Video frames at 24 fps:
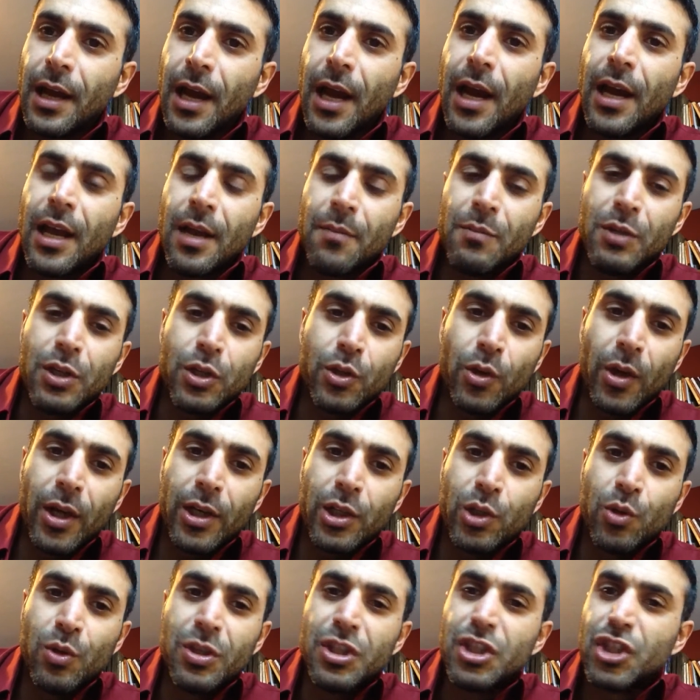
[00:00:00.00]
I have been
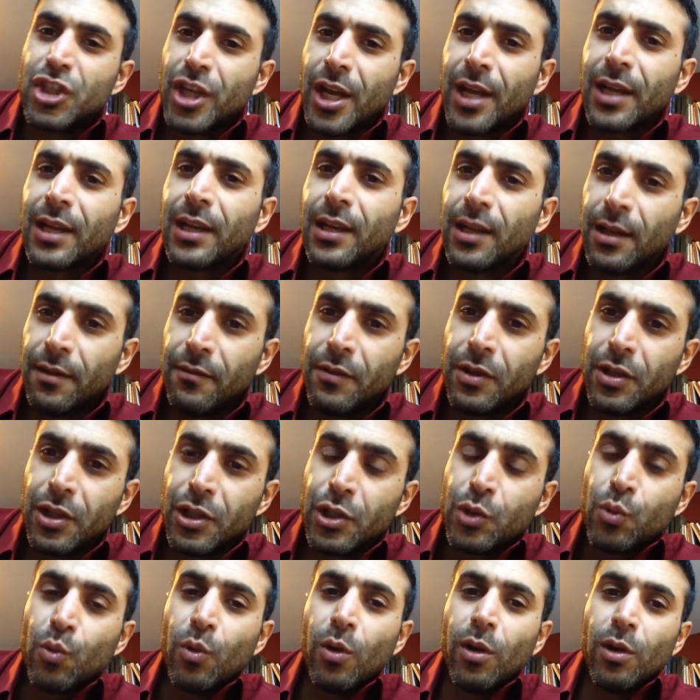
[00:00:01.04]
trying to inject love in
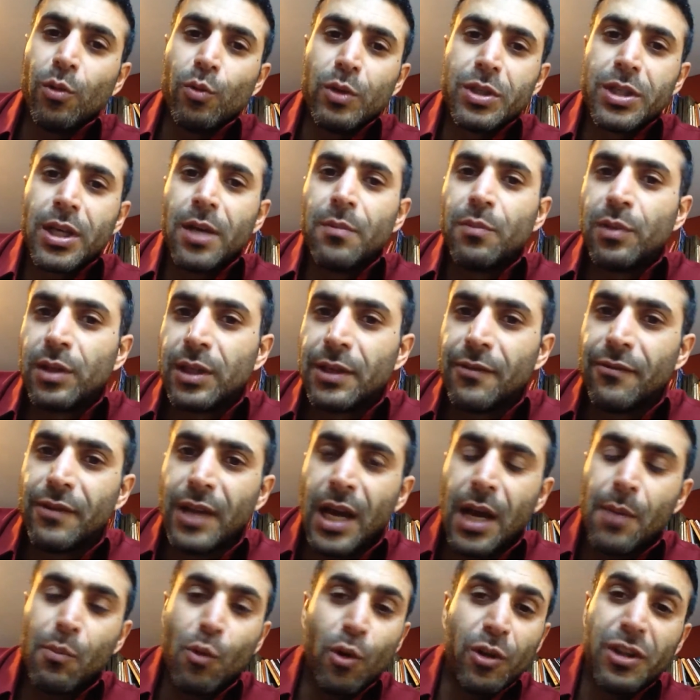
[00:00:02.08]
this world, which I believe
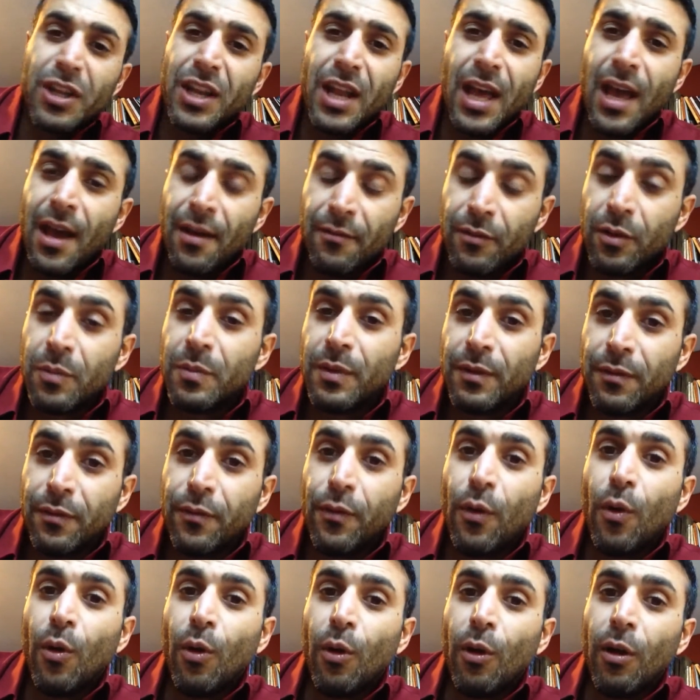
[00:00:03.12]
now more than ever
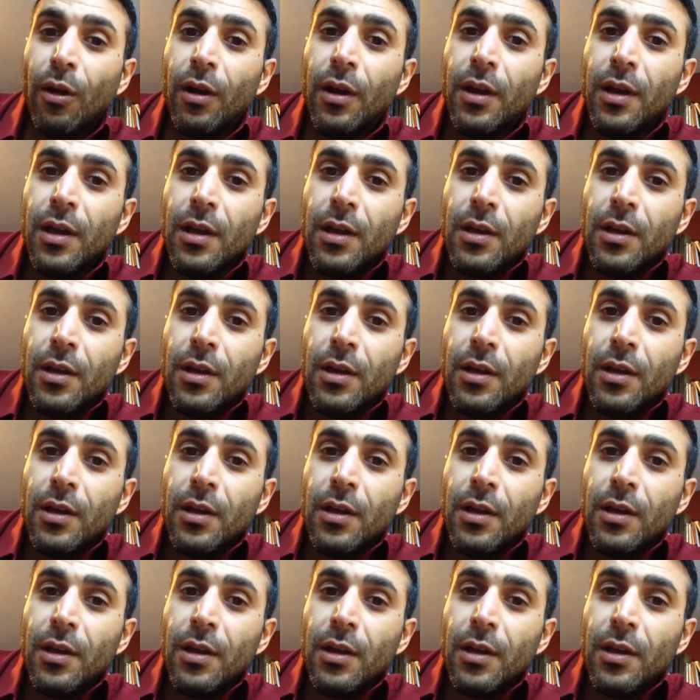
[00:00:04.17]
before,